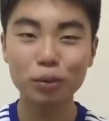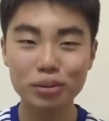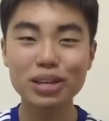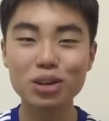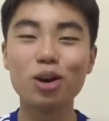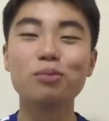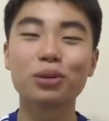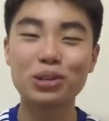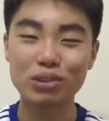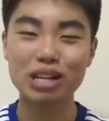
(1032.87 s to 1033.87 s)
be no
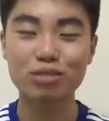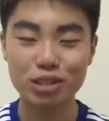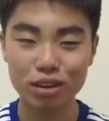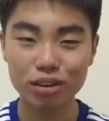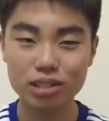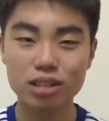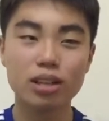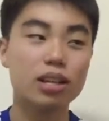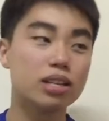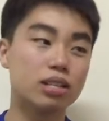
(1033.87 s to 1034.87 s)
more transfer talks,
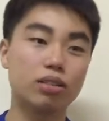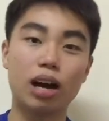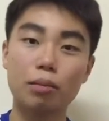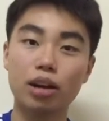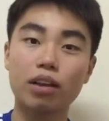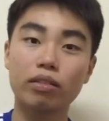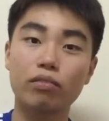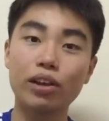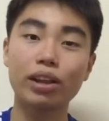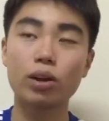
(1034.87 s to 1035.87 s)
so I'm going to have to
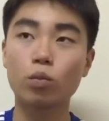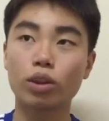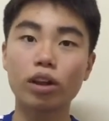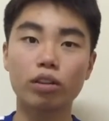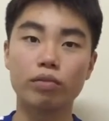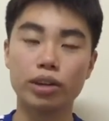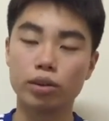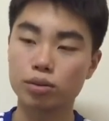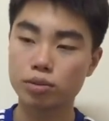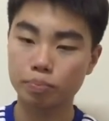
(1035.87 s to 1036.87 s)
fill it in with other
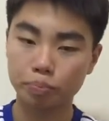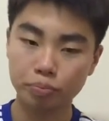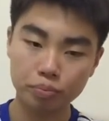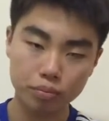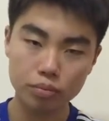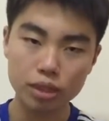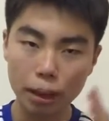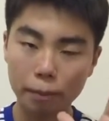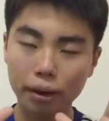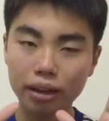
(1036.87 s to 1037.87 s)
videos.
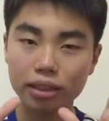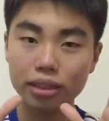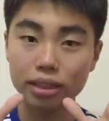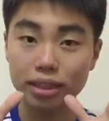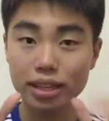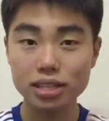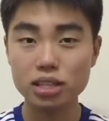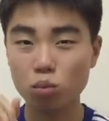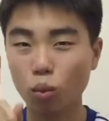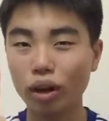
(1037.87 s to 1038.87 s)
But this
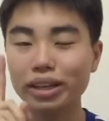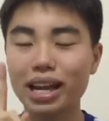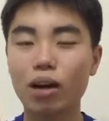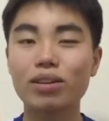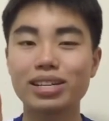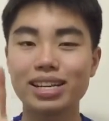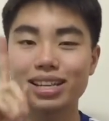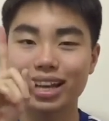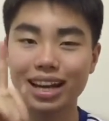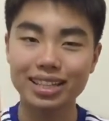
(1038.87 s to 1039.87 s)
is one guarantee
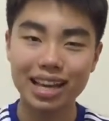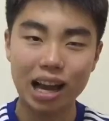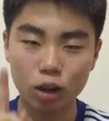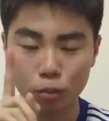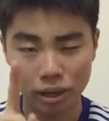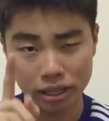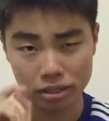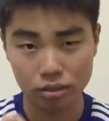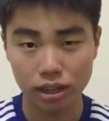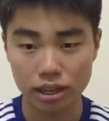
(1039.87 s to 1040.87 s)
that I cannot make
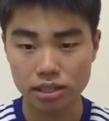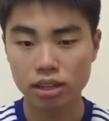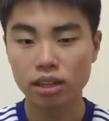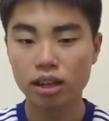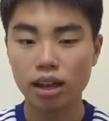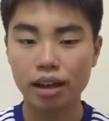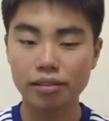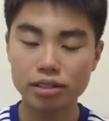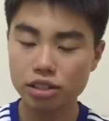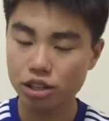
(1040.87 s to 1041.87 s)
to you guys,
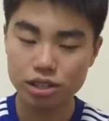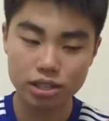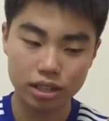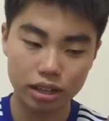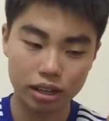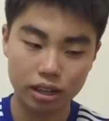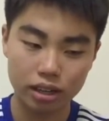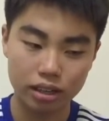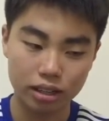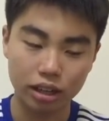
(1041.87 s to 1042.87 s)
and this is just,
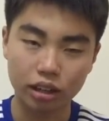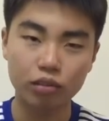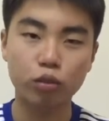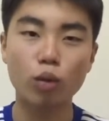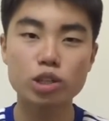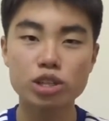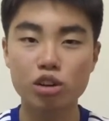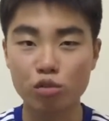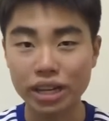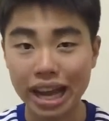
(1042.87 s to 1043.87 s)
you know, an
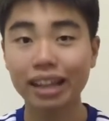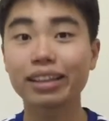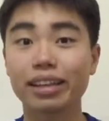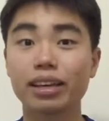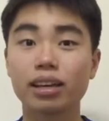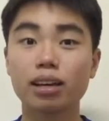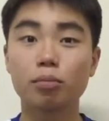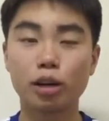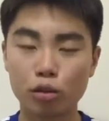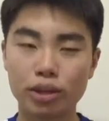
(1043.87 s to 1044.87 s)
unfortunate reality,
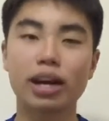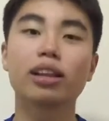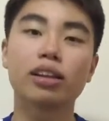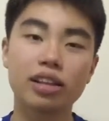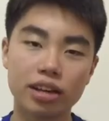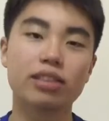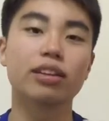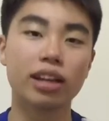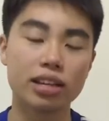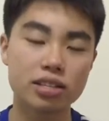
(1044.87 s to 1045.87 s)
but a reality
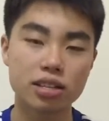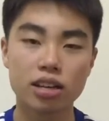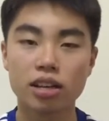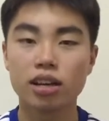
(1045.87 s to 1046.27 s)
nonetheless.